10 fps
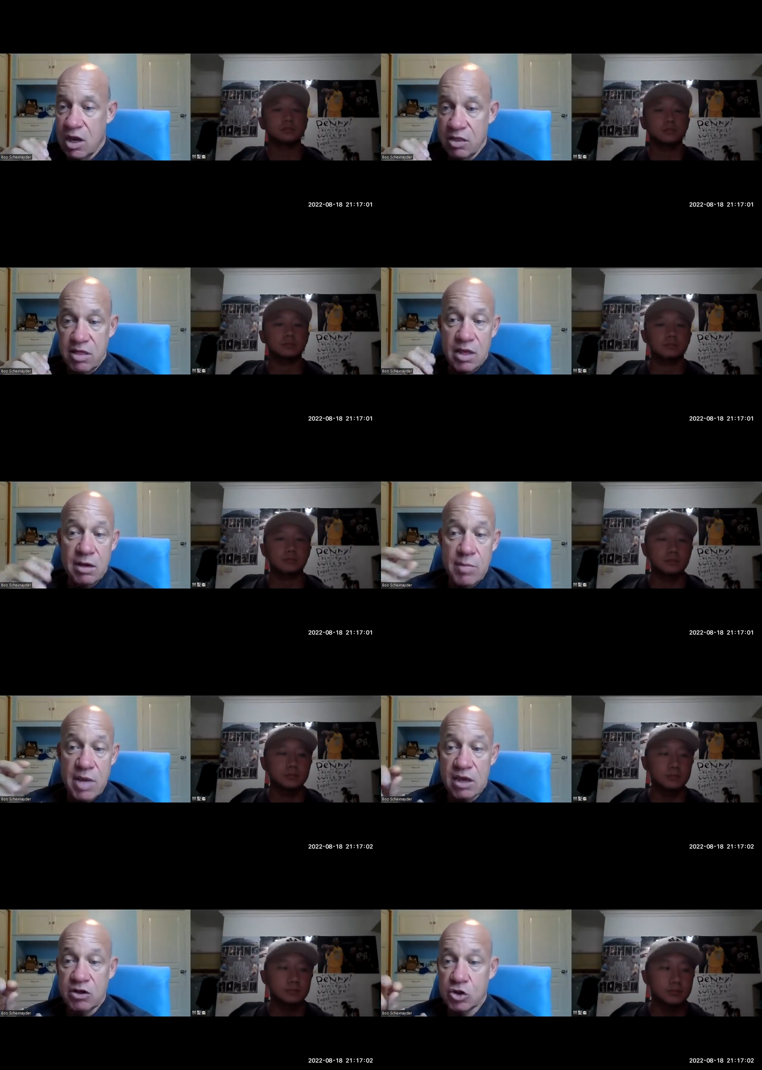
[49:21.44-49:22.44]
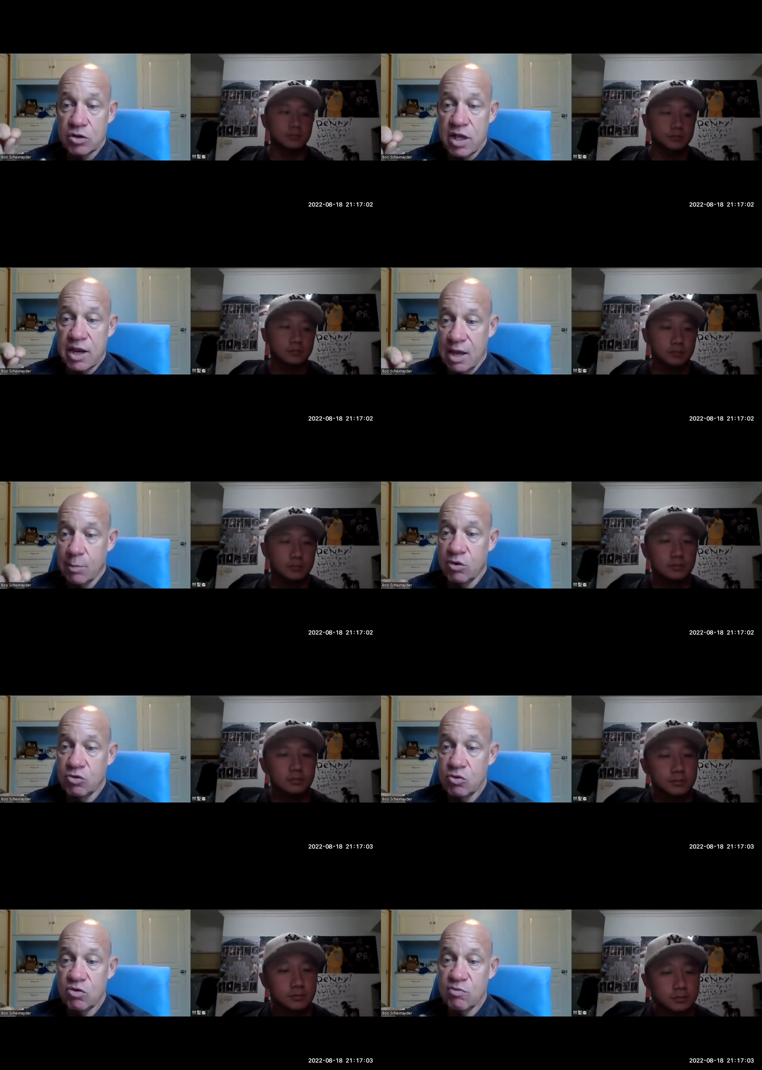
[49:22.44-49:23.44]
Speaker 1: and then making sure that
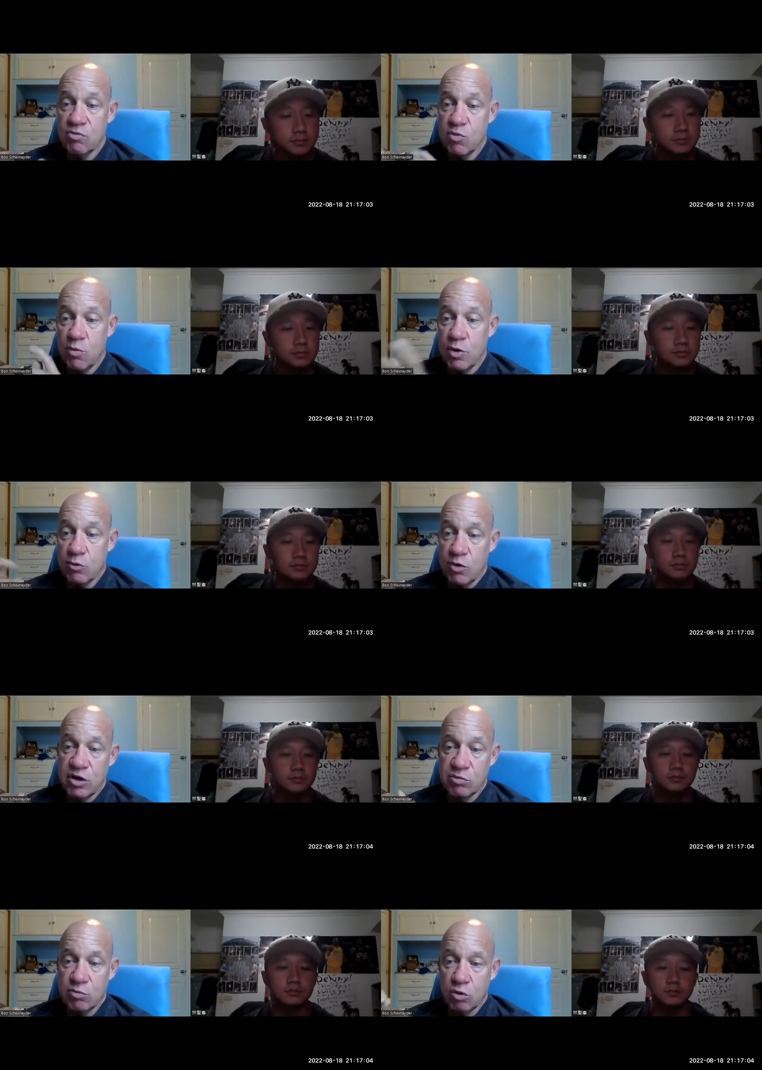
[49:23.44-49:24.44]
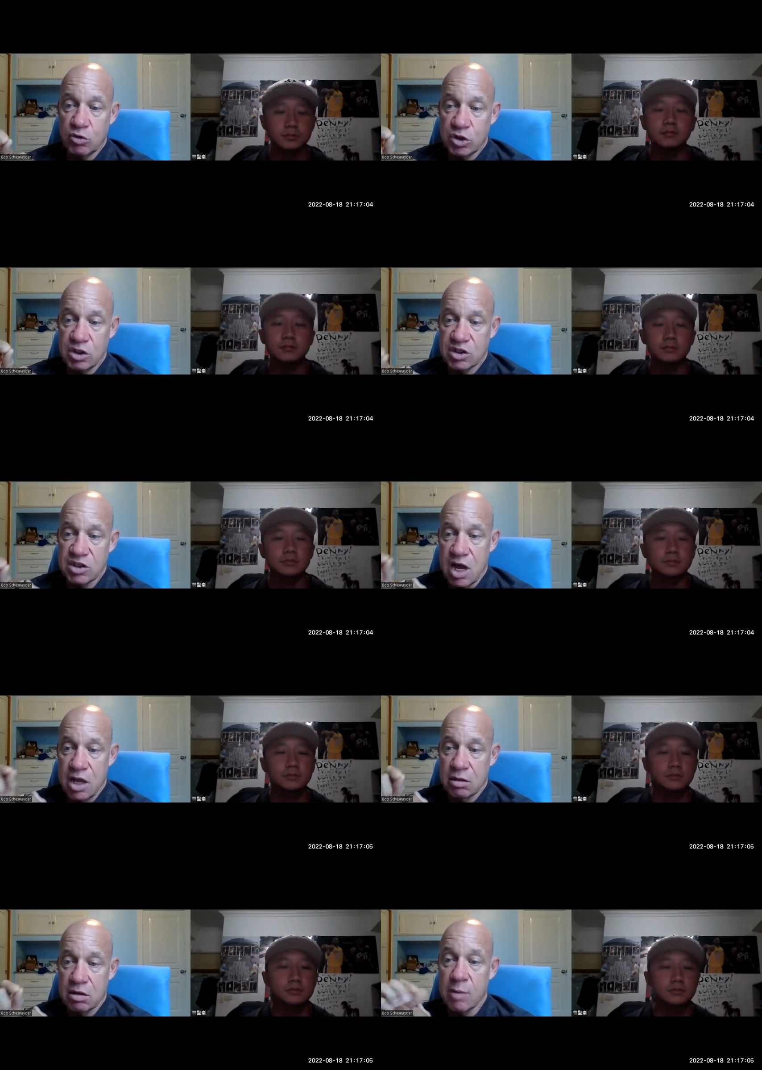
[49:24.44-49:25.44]
amplitude of movement, range of motion, is not
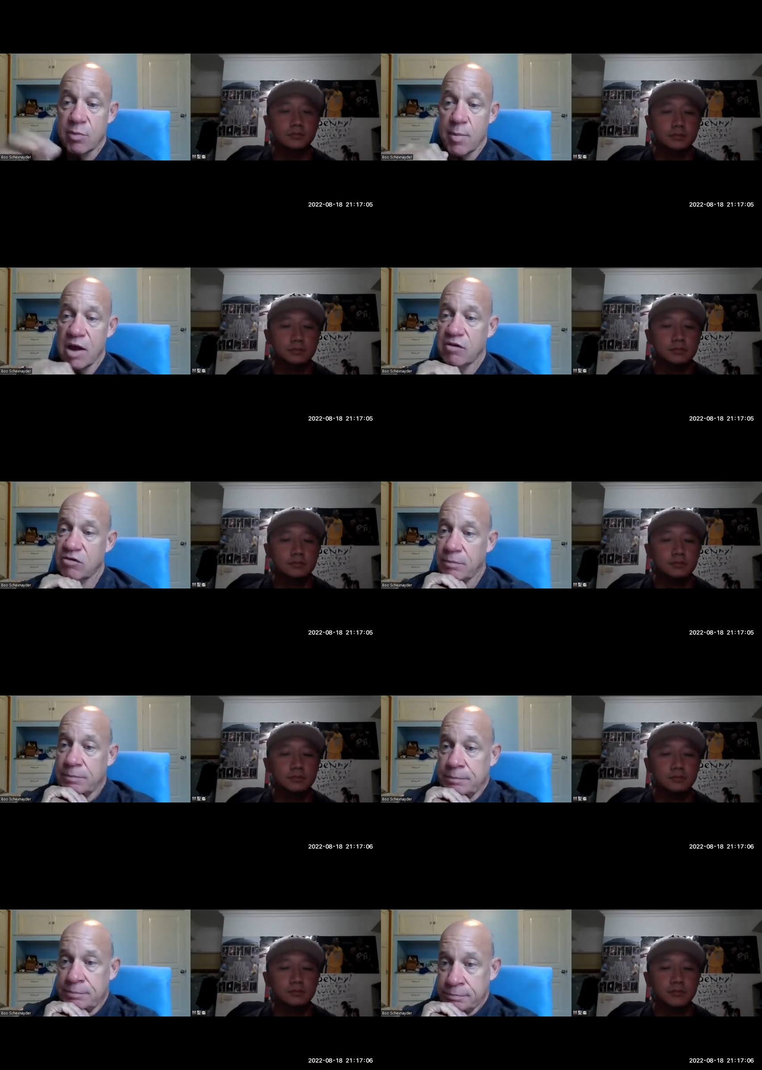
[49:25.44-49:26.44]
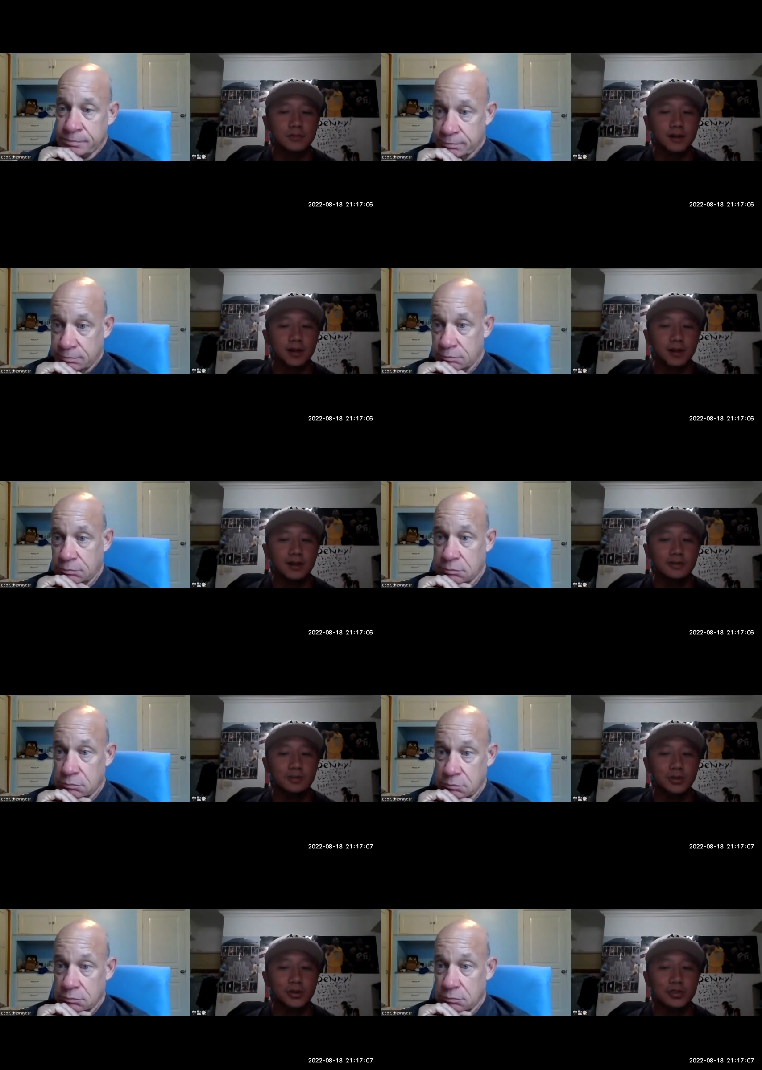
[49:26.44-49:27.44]
compromised.
Speaker 2: Yeah,
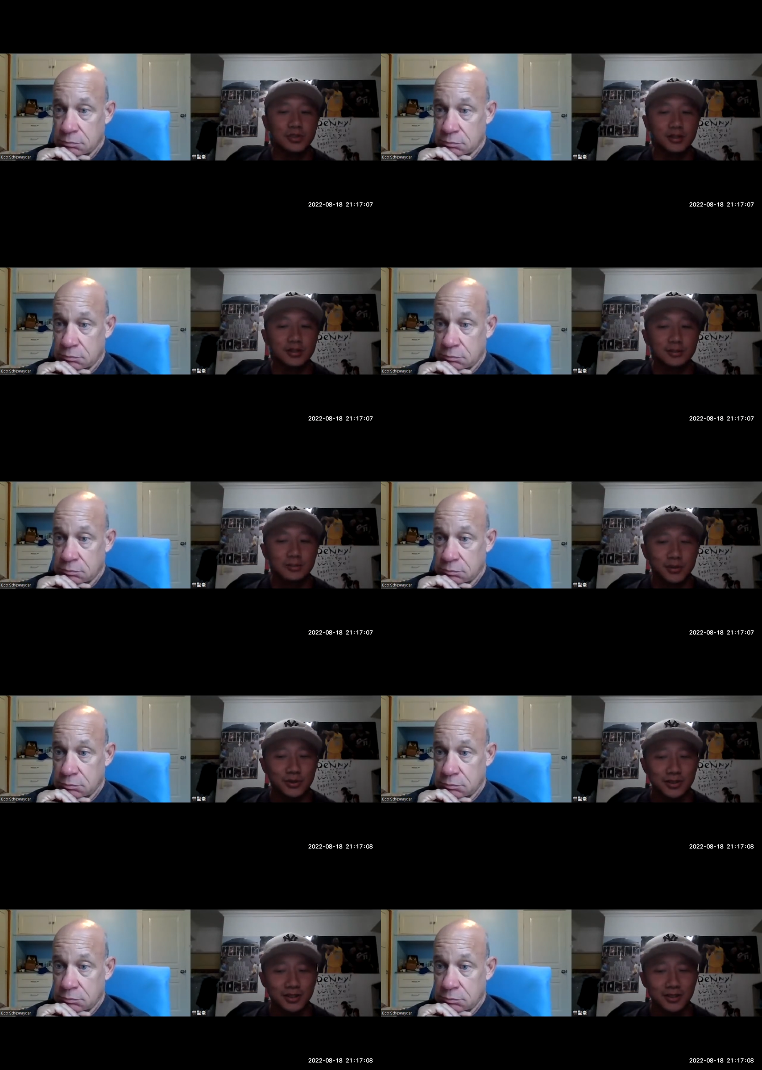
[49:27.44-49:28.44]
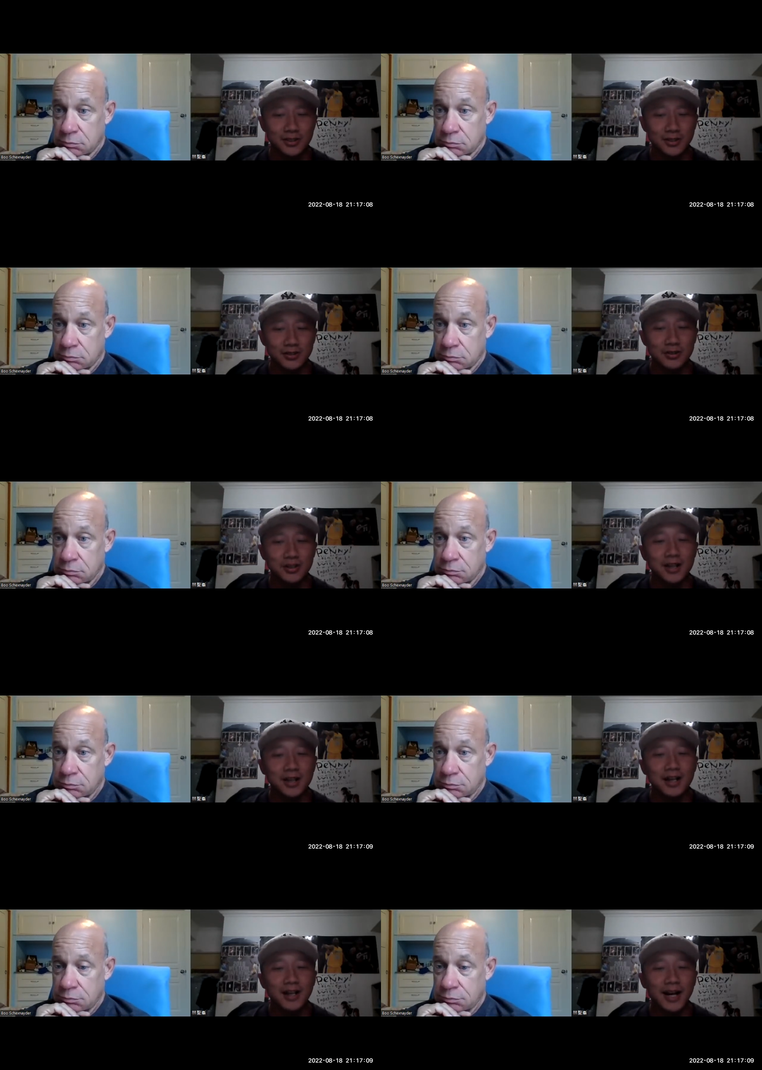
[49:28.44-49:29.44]
appreciate it, appreciate it, Coach.
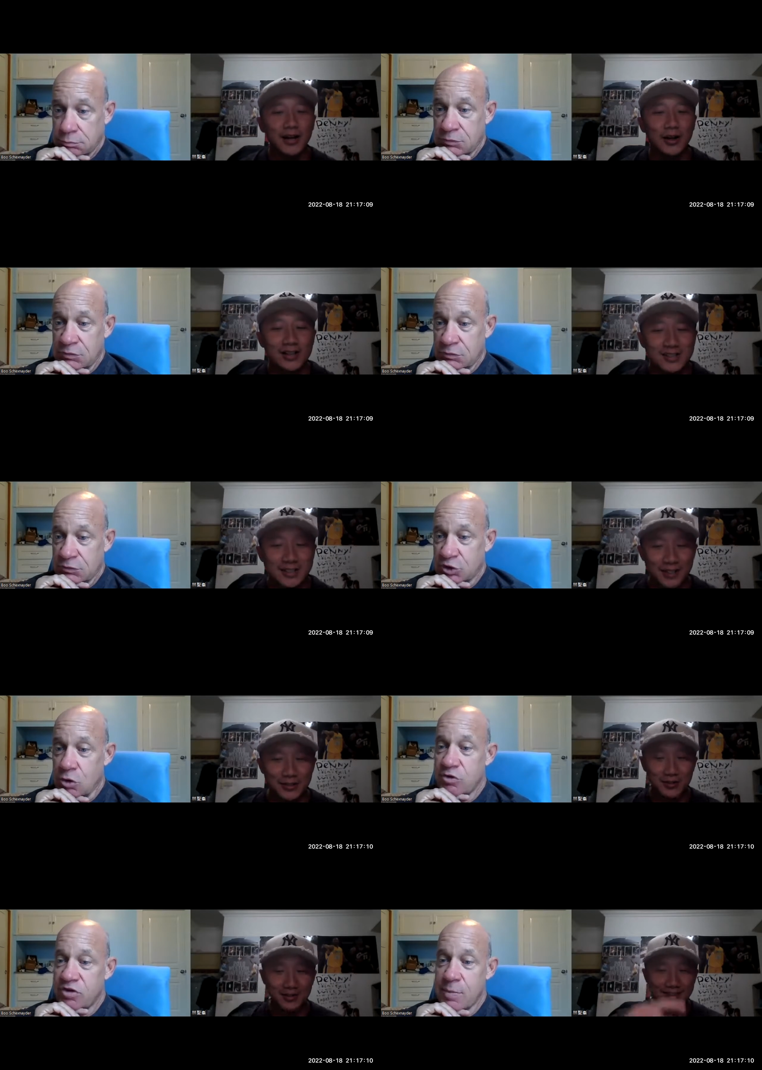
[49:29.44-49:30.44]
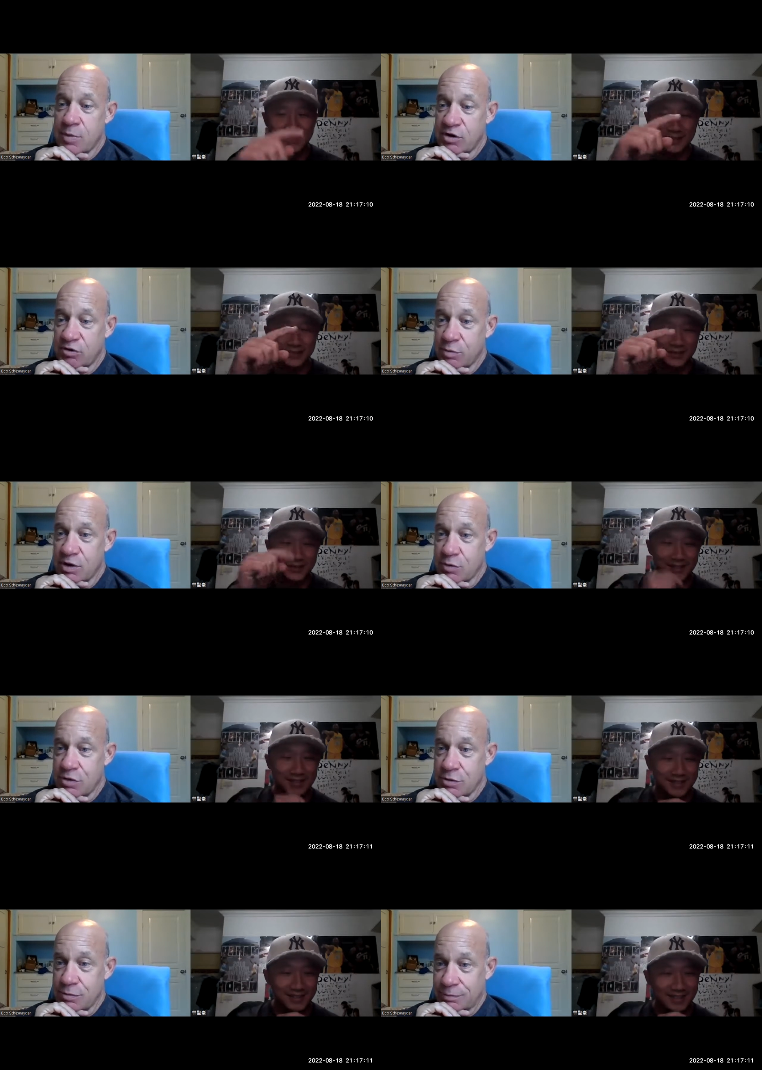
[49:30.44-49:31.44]
I know I sent you. Always happy to speak
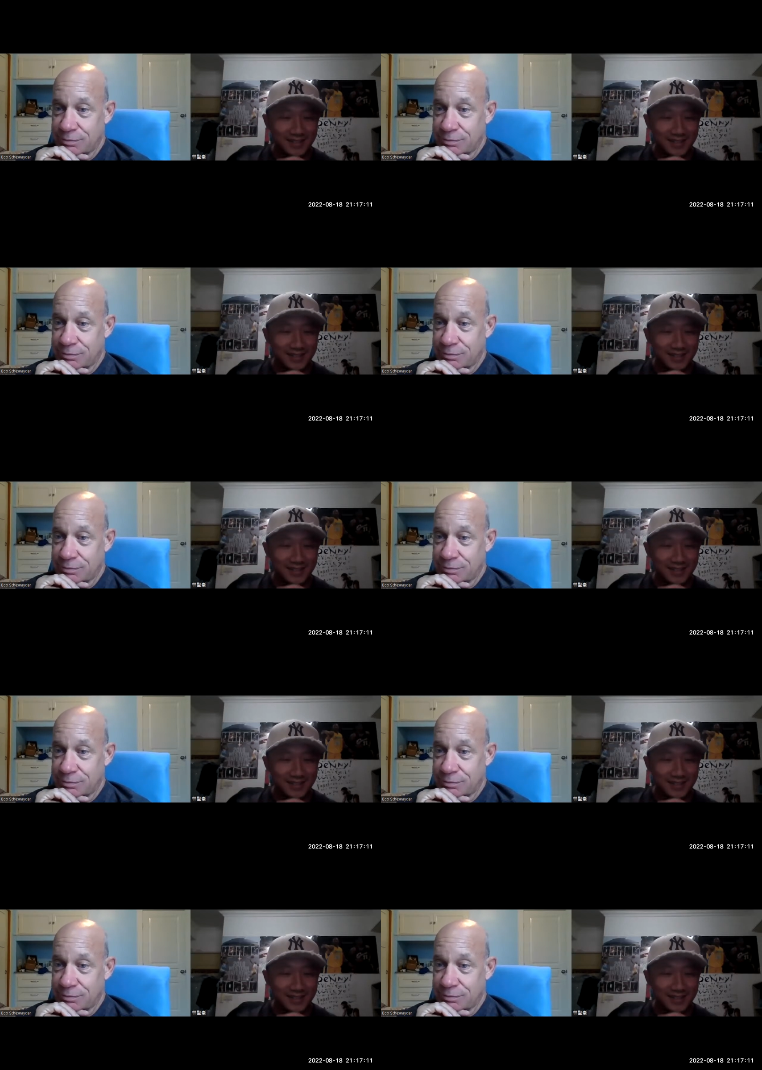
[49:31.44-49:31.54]
with you.